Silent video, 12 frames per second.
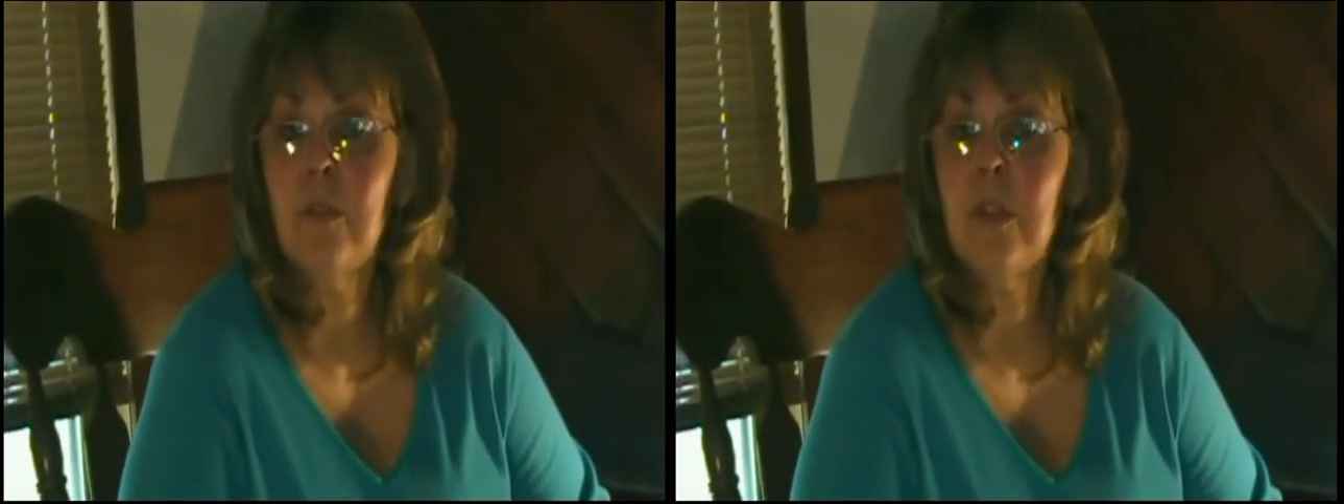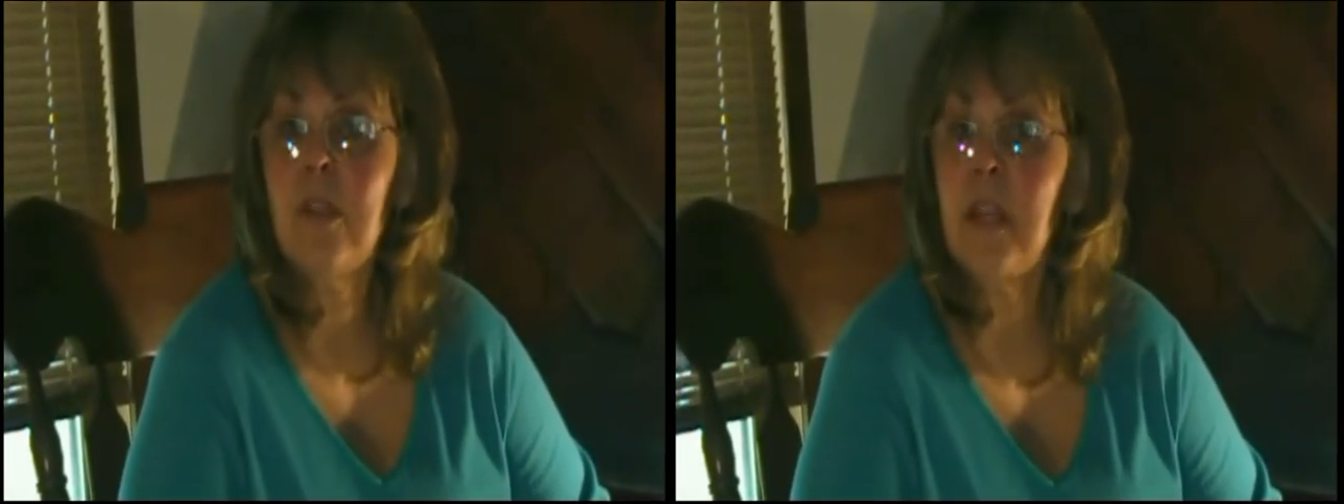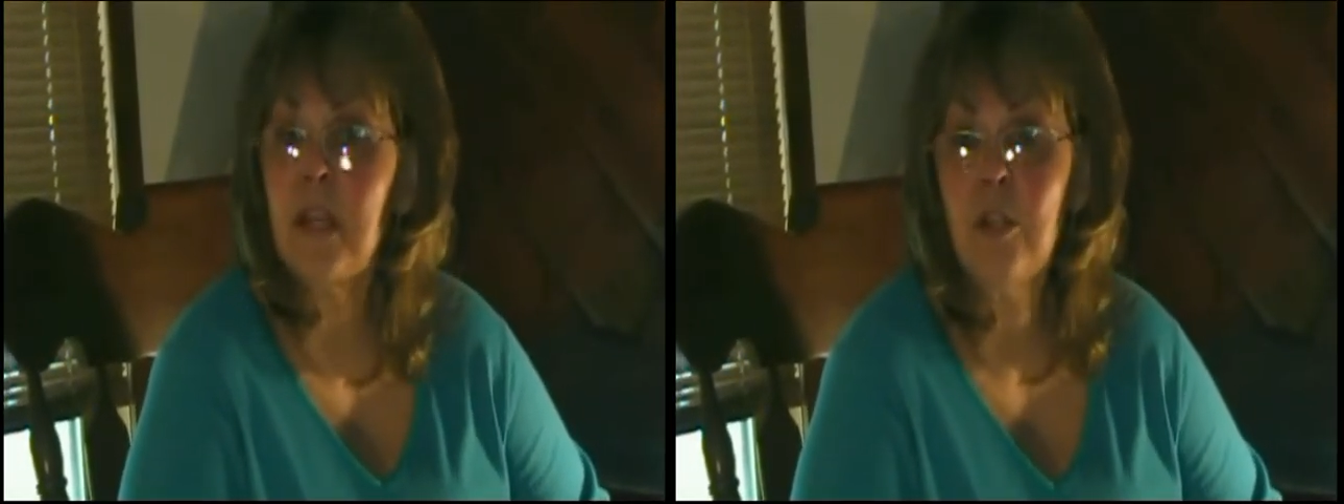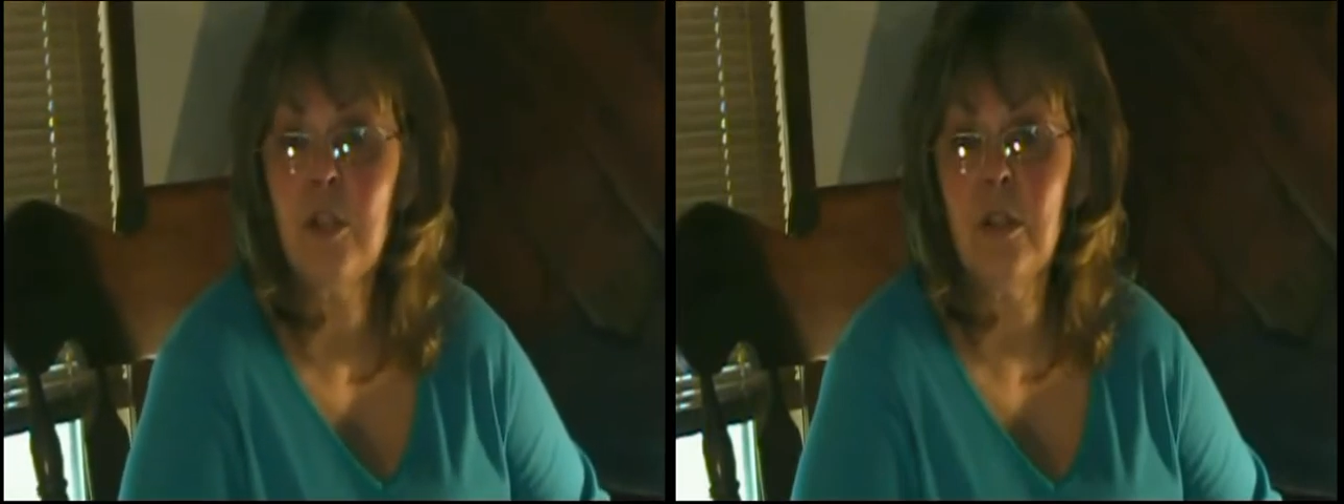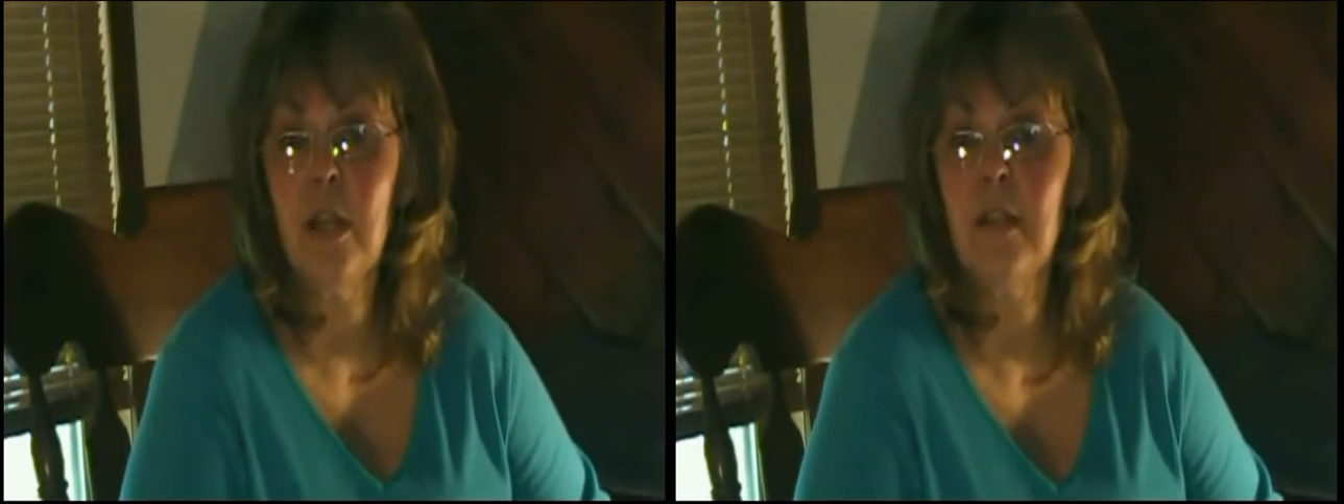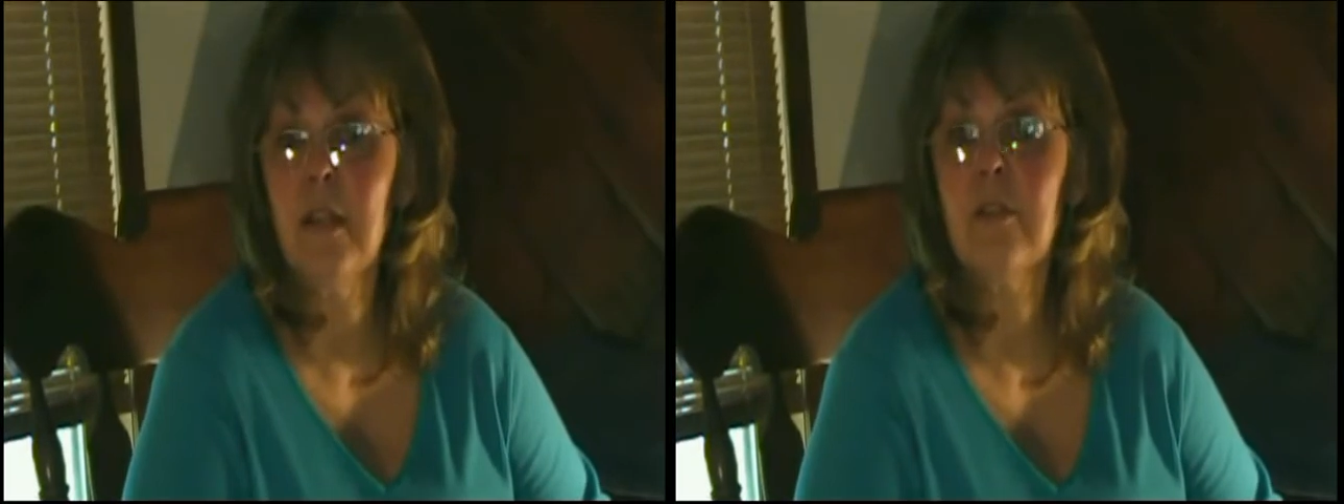distinction
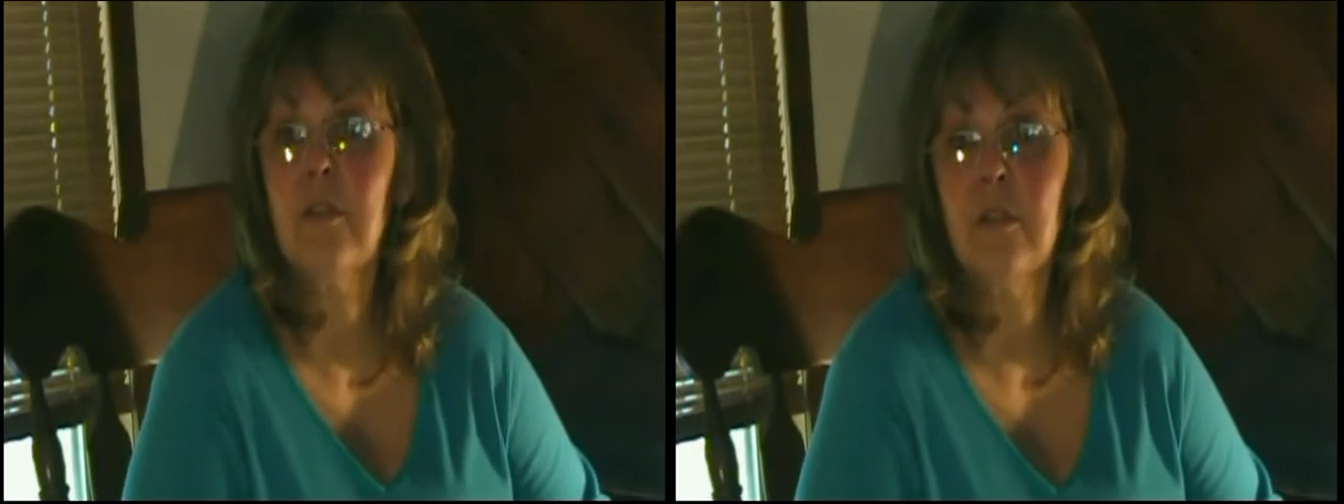that there's a